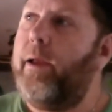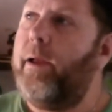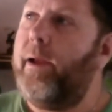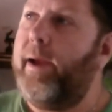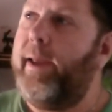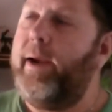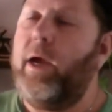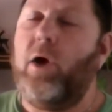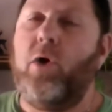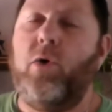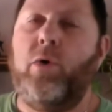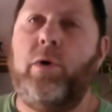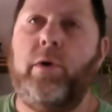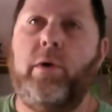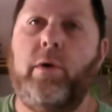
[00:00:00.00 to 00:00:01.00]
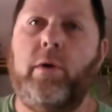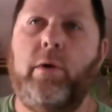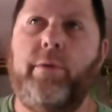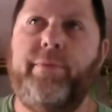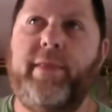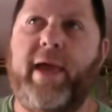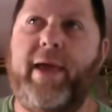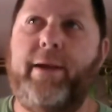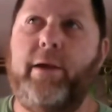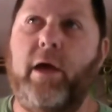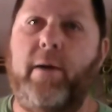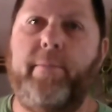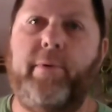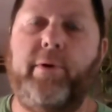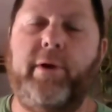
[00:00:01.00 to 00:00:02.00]
I know that
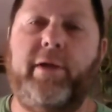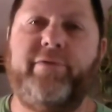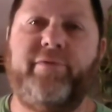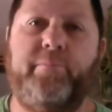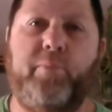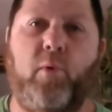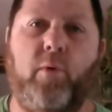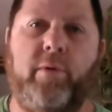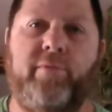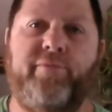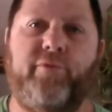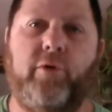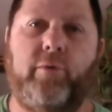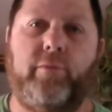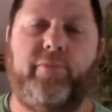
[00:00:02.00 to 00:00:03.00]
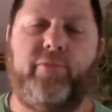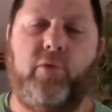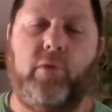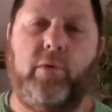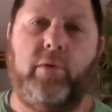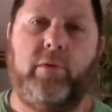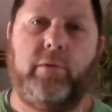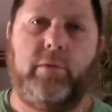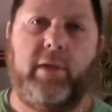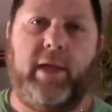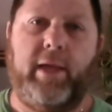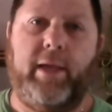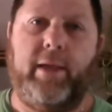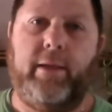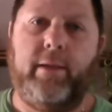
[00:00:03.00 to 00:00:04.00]
number is important for
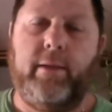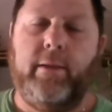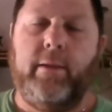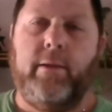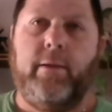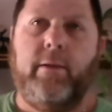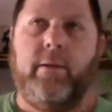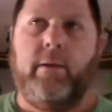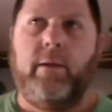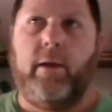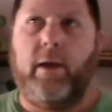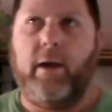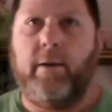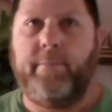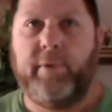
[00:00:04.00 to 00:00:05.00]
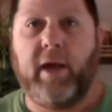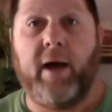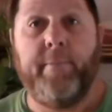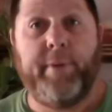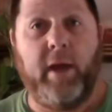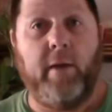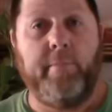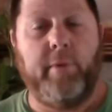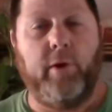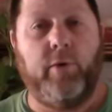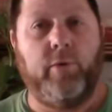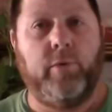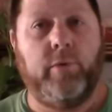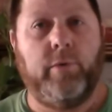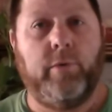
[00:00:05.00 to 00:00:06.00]
a compound bow.
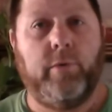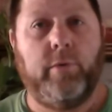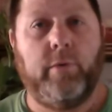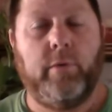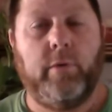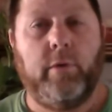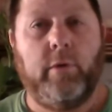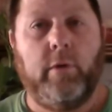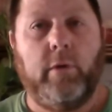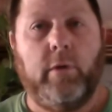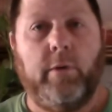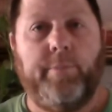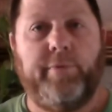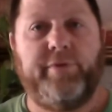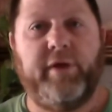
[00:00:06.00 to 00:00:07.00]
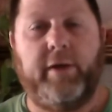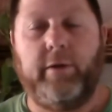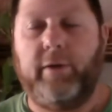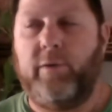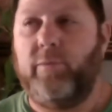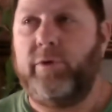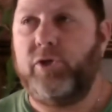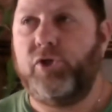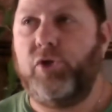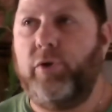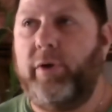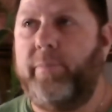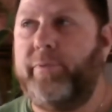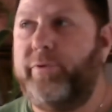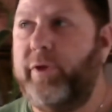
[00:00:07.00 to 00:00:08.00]
Particularly when you're
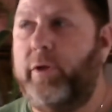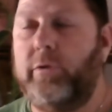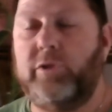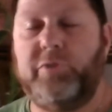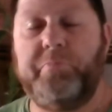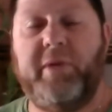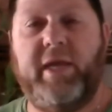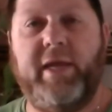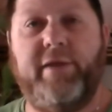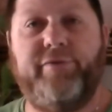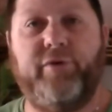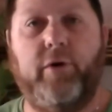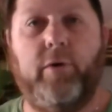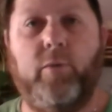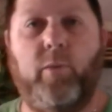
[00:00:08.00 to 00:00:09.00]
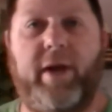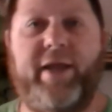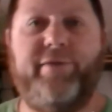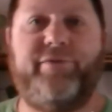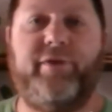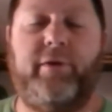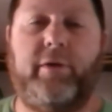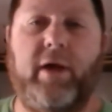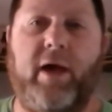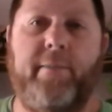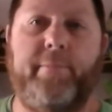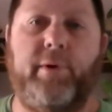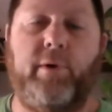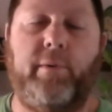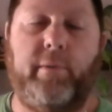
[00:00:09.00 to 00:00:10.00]
shooting particular speeds or weights in
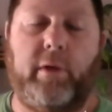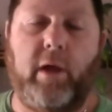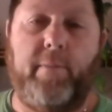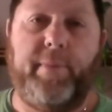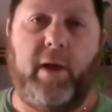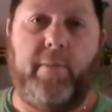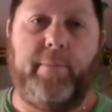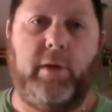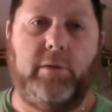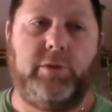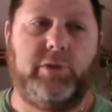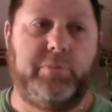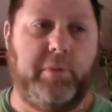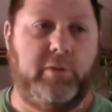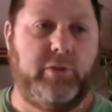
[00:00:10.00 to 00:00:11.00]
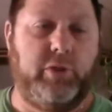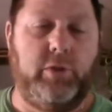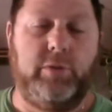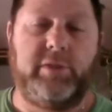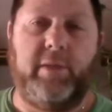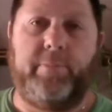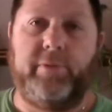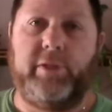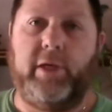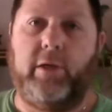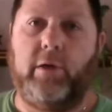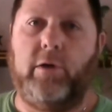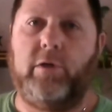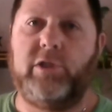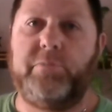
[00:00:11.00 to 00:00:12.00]
compound bows, you're supposed to use a
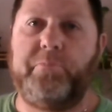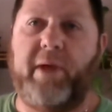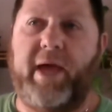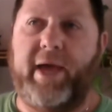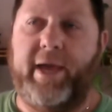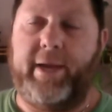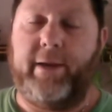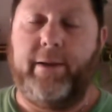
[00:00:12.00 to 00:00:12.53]
particular spine.